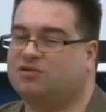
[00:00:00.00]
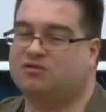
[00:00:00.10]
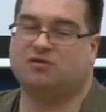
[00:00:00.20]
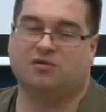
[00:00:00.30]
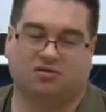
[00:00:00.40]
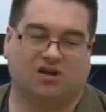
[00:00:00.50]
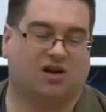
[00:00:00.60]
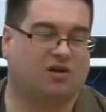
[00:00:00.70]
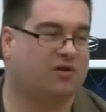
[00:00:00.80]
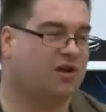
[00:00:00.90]
you're
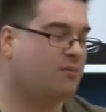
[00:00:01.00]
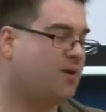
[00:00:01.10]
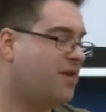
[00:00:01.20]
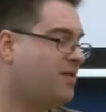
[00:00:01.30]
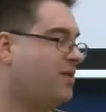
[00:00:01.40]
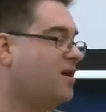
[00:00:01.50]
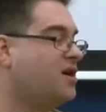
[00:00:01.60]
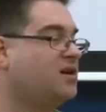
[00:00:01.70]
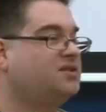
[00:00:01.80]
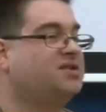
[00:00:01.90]
dialoguing with,
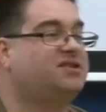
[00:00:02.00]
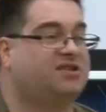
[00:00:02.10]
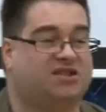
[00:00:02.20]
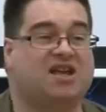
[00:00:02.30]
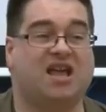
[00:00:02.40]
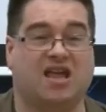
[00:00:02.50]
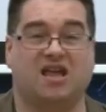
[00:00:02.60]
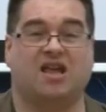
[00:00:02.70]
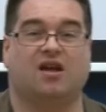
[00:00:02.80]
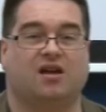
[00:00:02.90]
to see